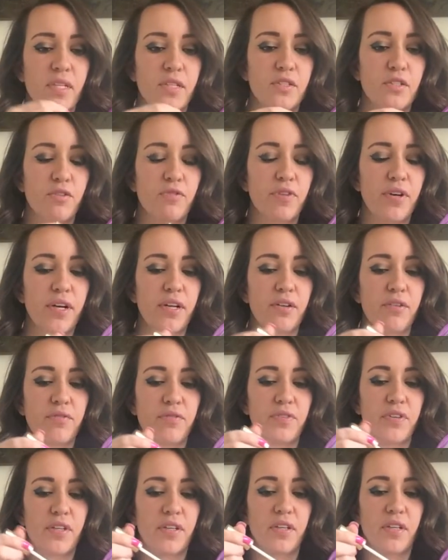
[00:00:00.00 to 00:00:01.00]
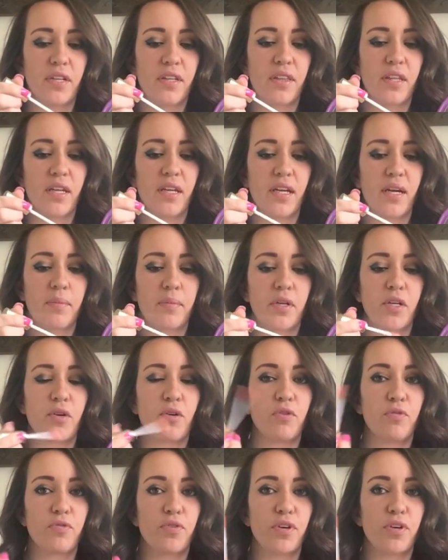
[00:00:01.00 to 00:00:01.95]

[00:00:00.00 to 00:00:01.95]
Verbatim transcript: So far, I don't feel anything. I'm gonna go in